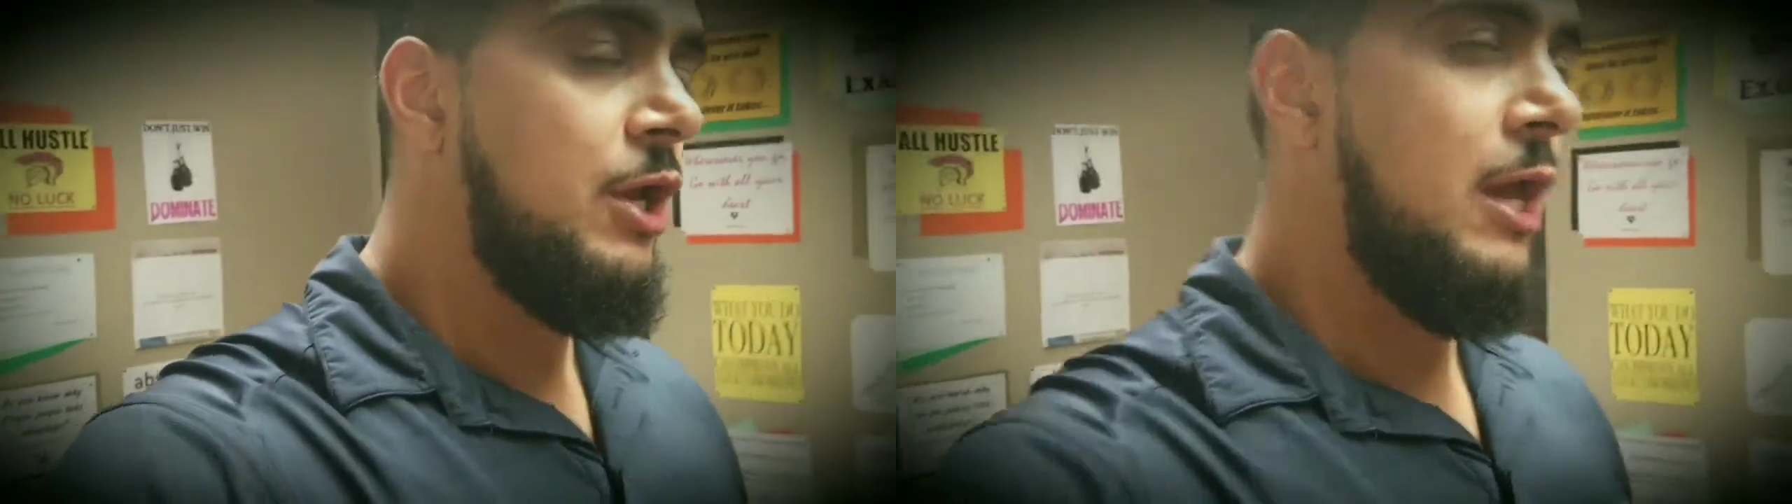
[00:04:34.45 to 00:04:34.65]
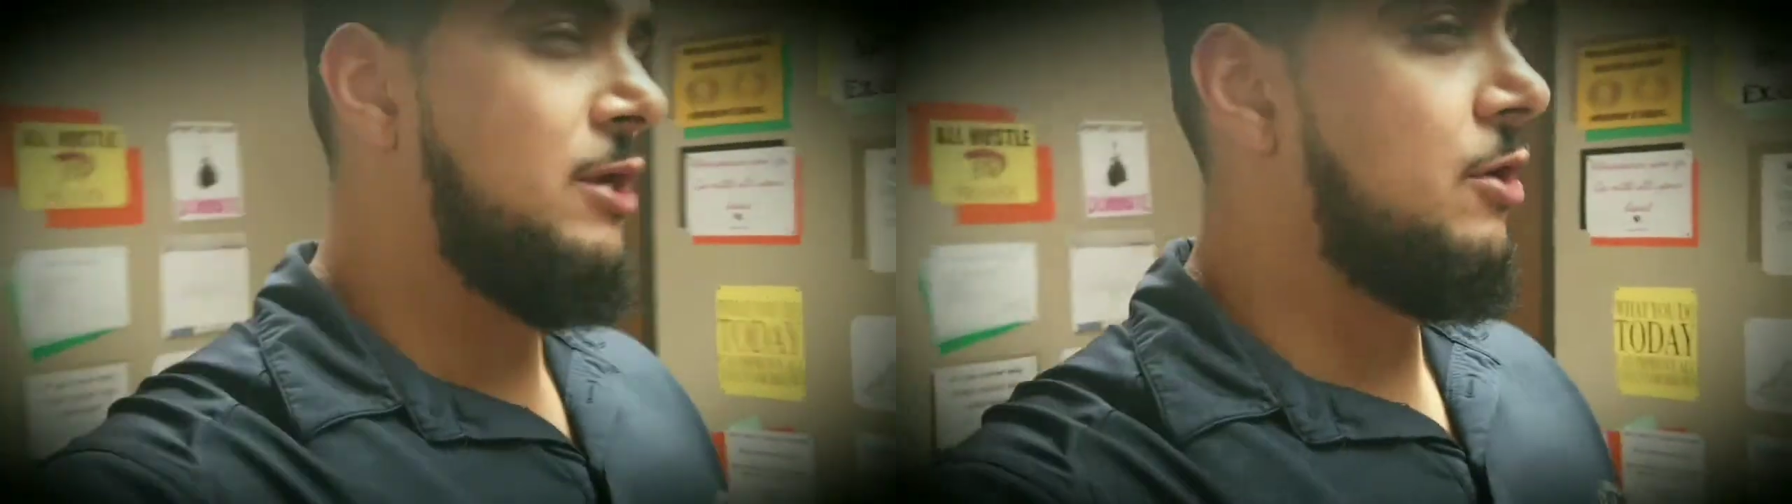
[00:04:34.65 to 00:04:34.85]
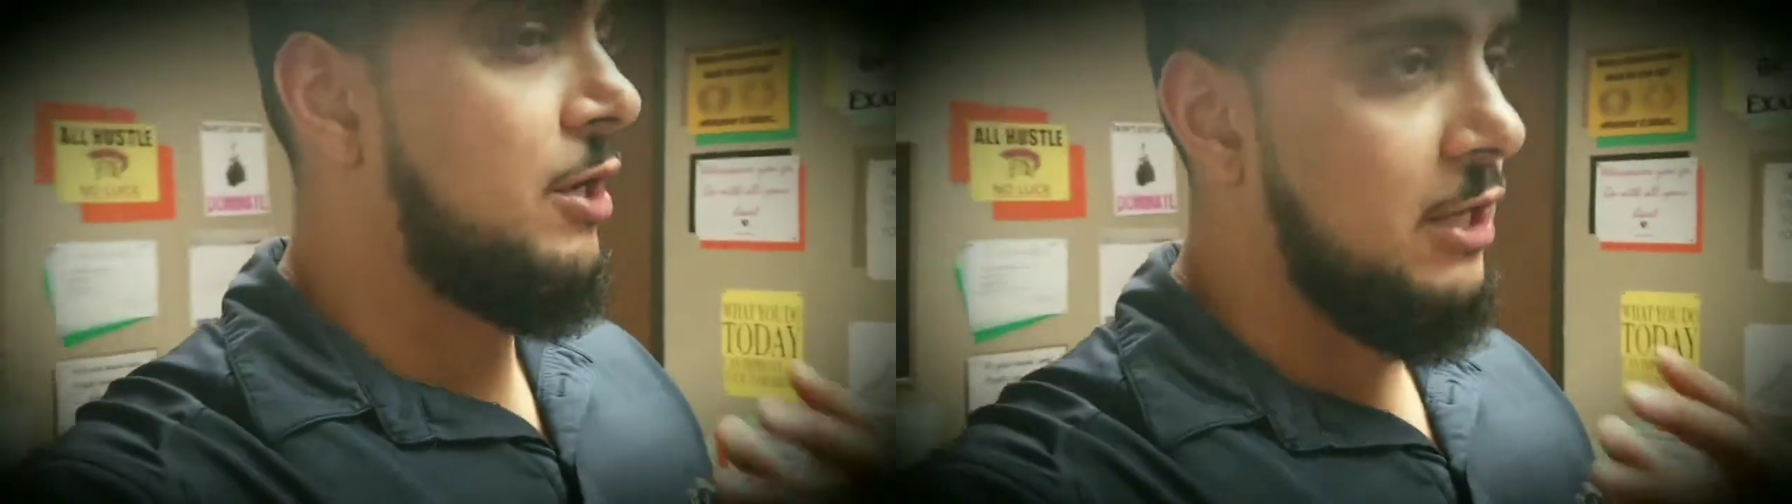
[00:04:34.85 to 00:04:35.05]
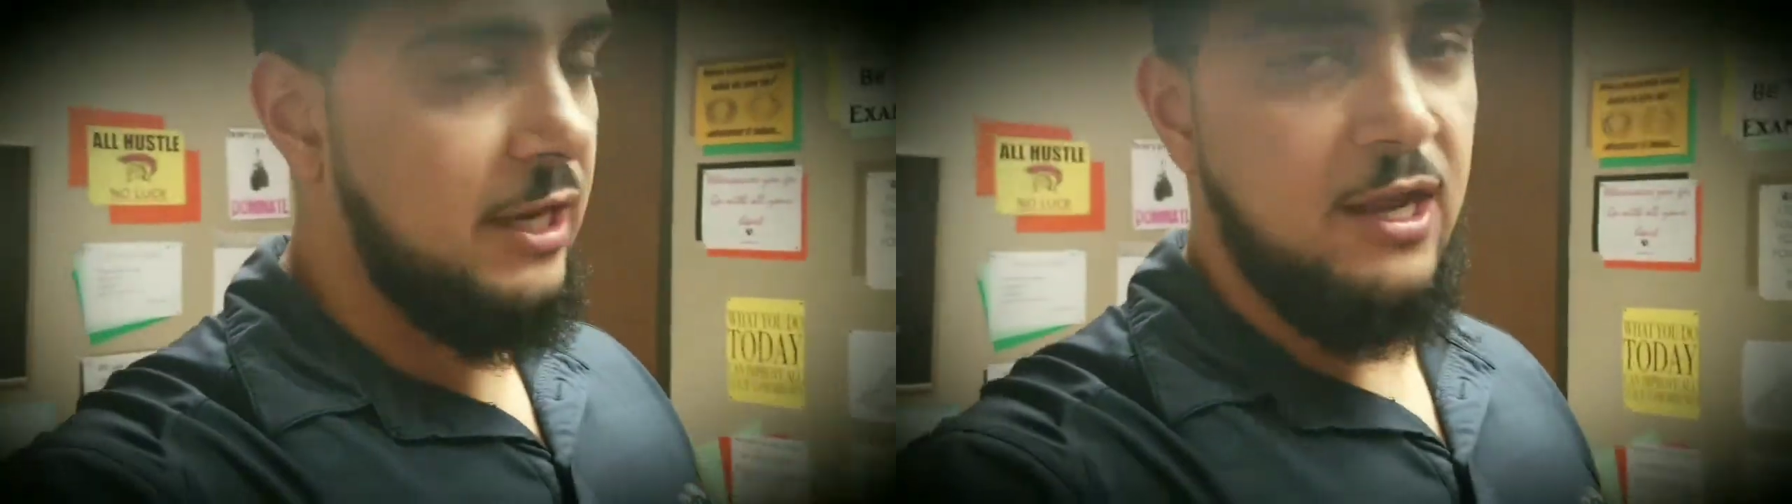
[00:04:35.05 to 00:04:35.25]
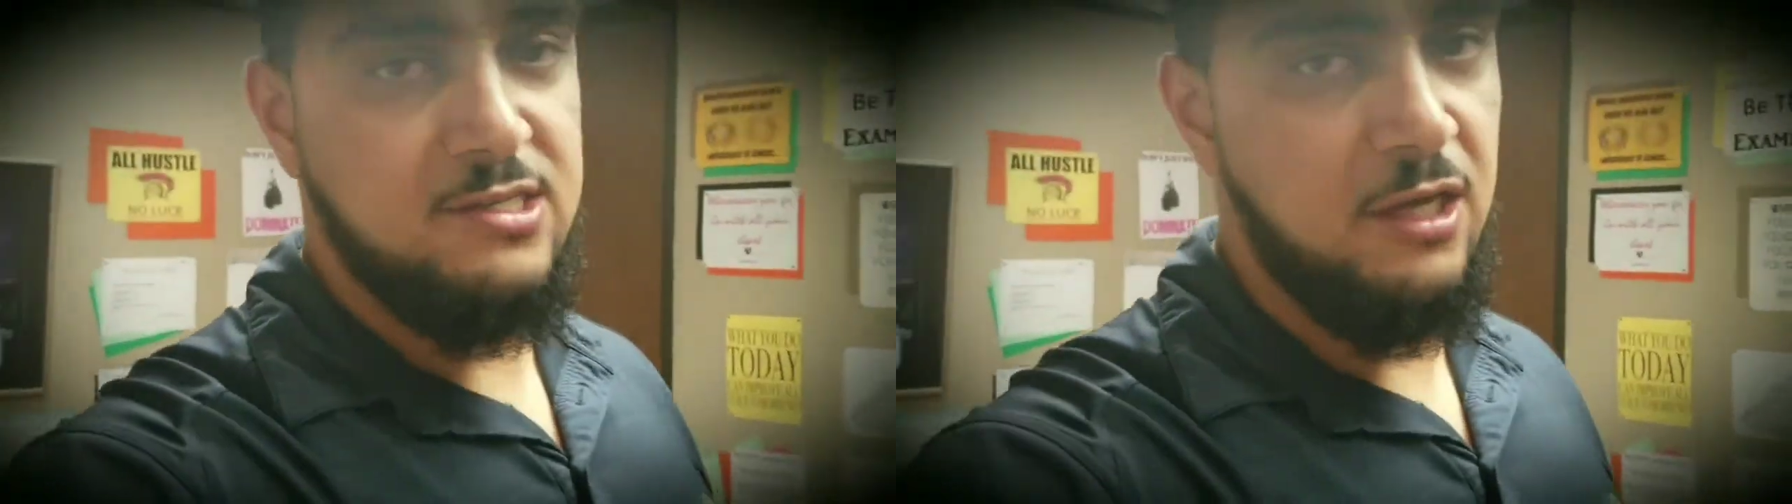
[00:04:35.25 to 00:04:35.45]
And you're gonna,
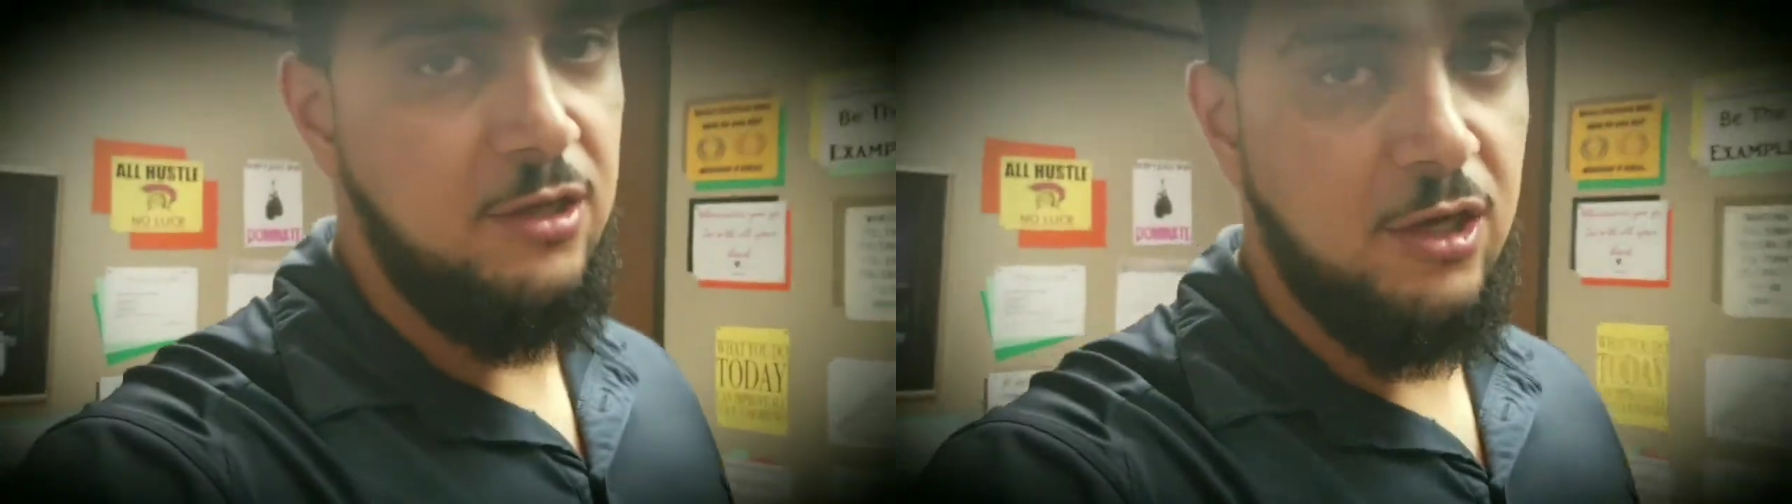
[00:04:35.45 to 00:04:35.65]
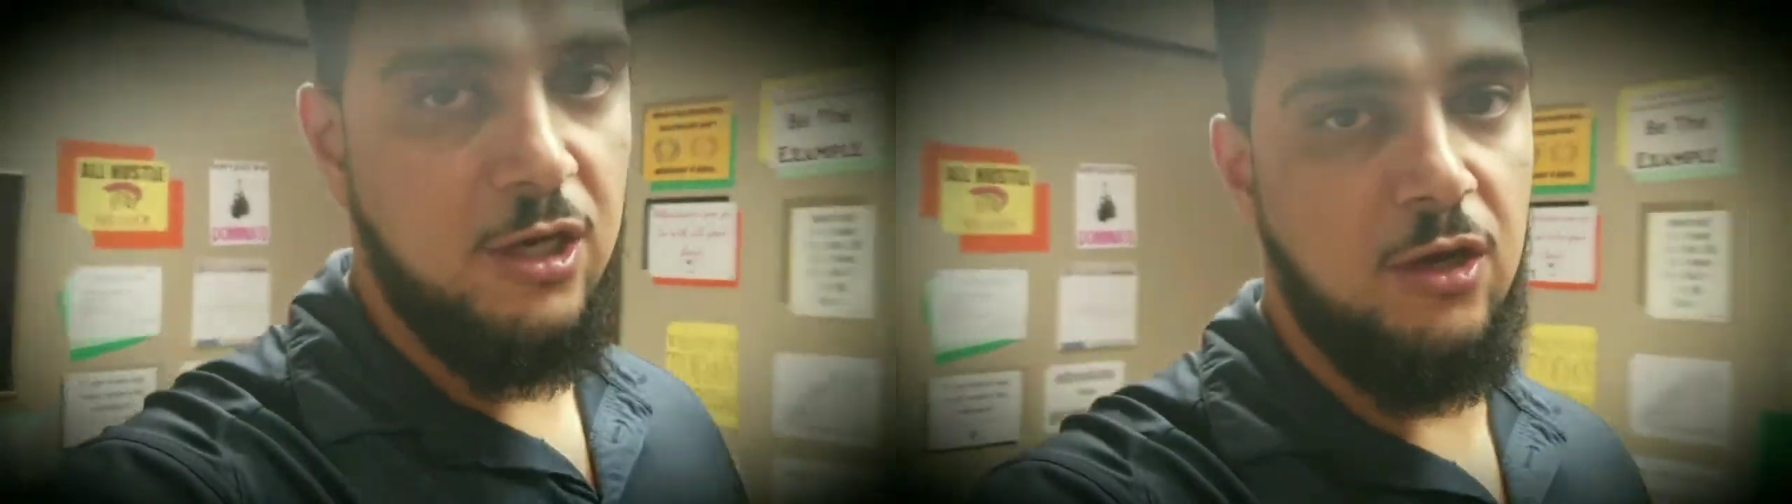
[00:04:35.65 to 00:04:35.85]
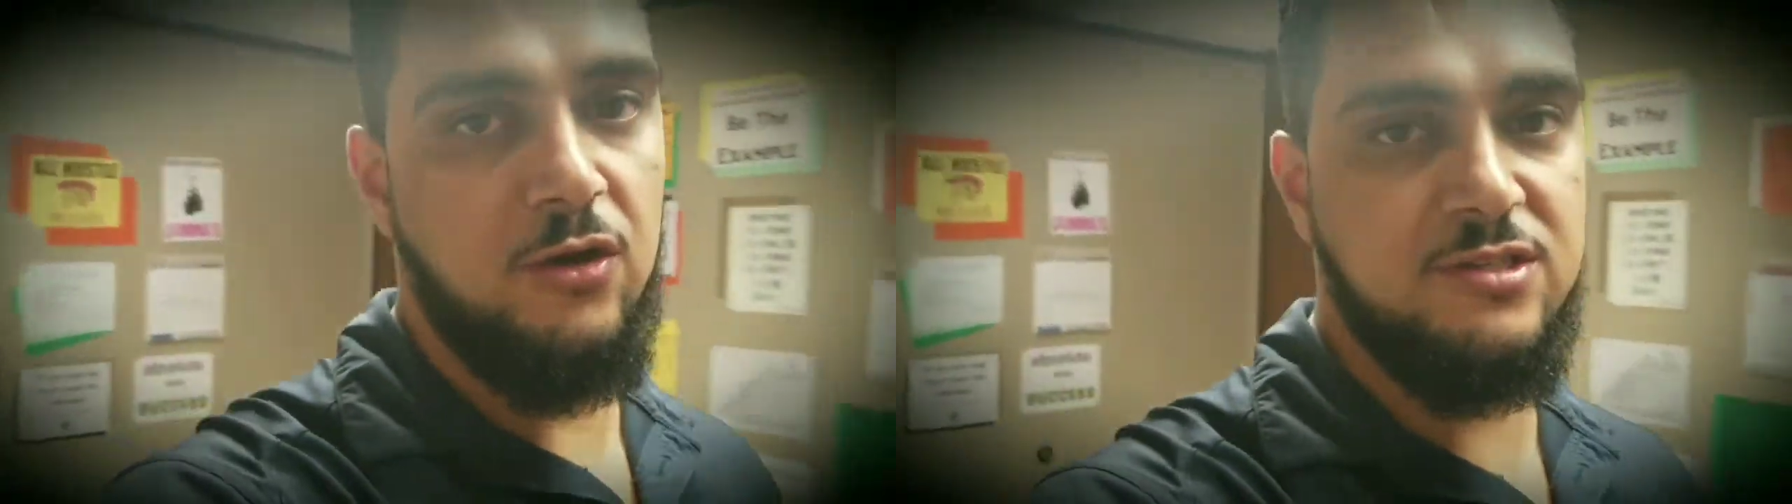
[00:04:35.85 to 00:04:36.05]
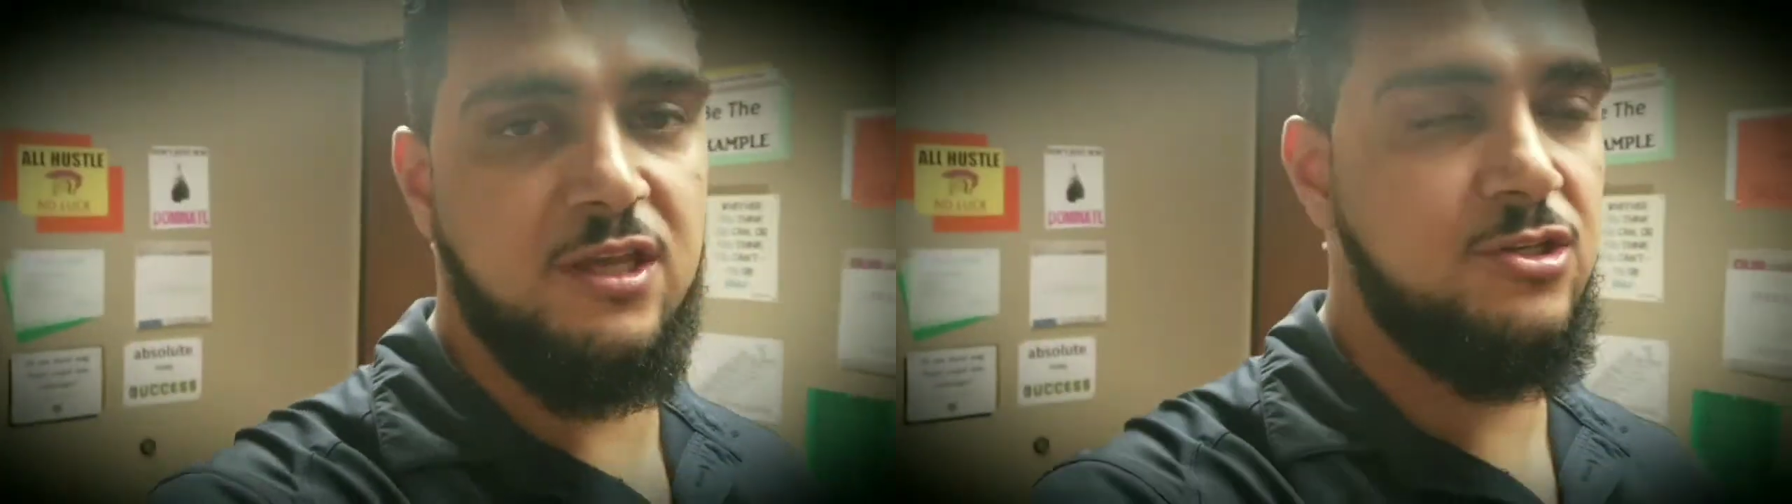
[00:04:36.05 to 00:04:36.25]
like I said, you're gonna notice